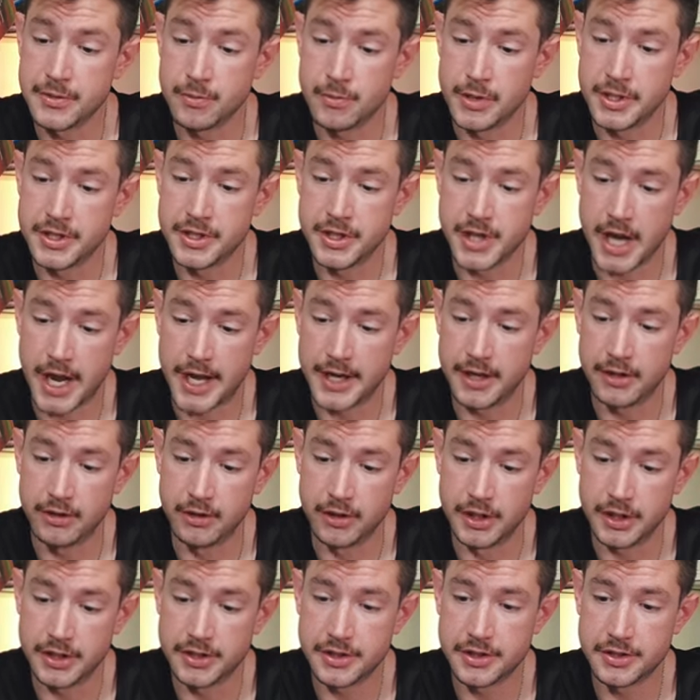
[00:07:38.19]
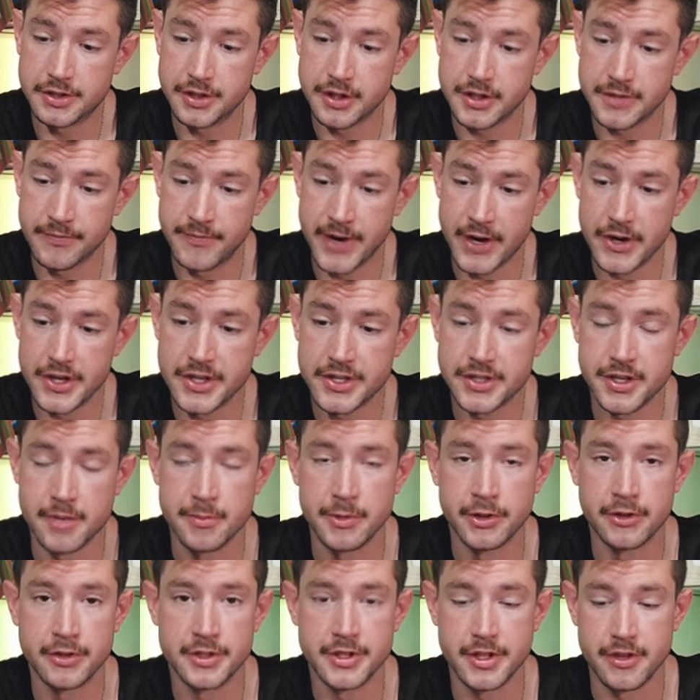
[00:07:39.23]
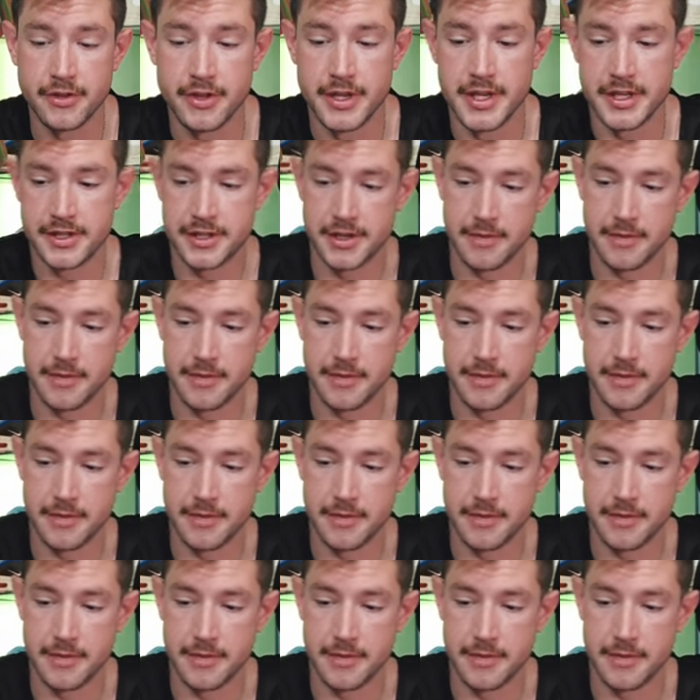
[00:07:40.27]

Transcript: which kind of looks very similar to this.